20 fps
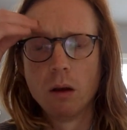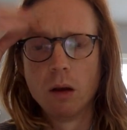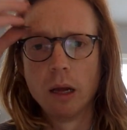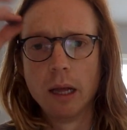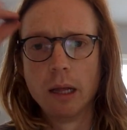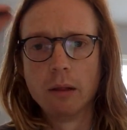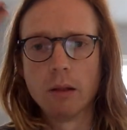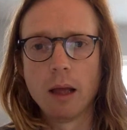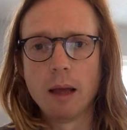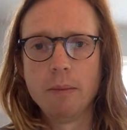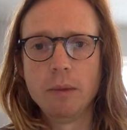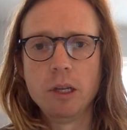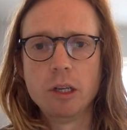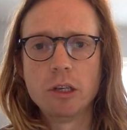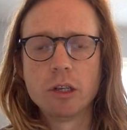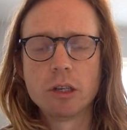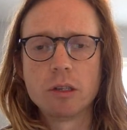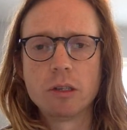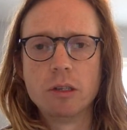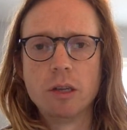And let me
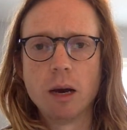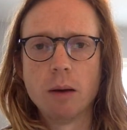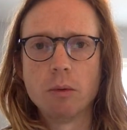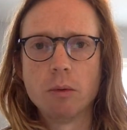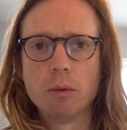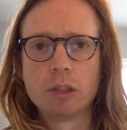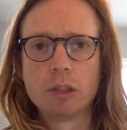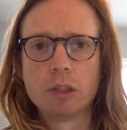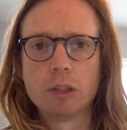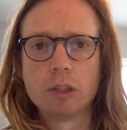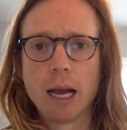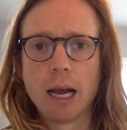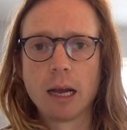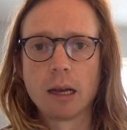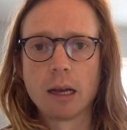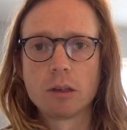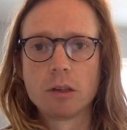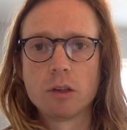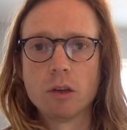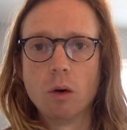just double
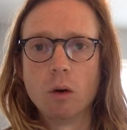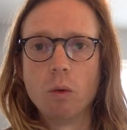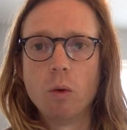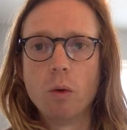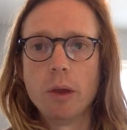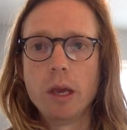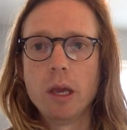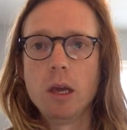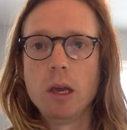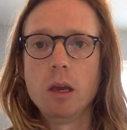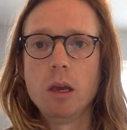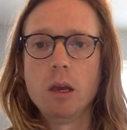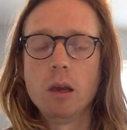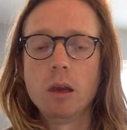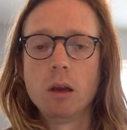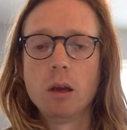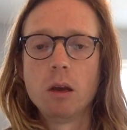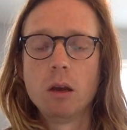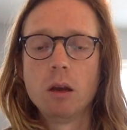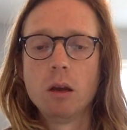check. So
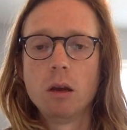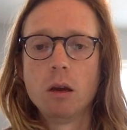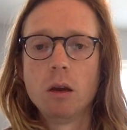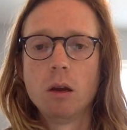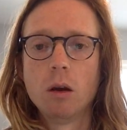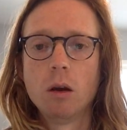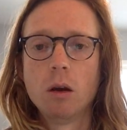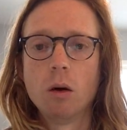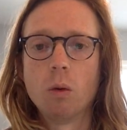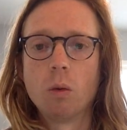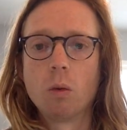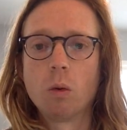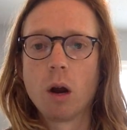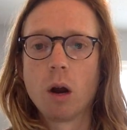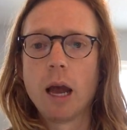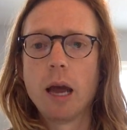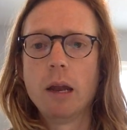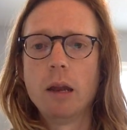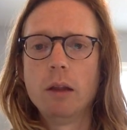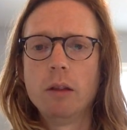we're
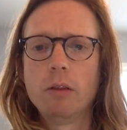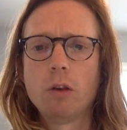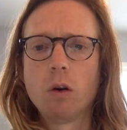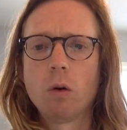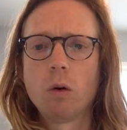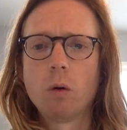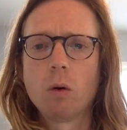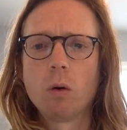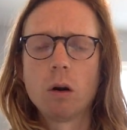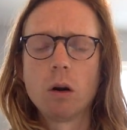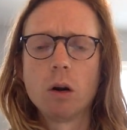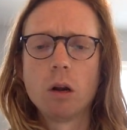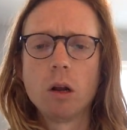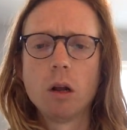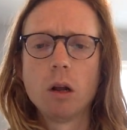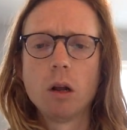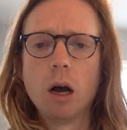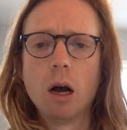headed toward,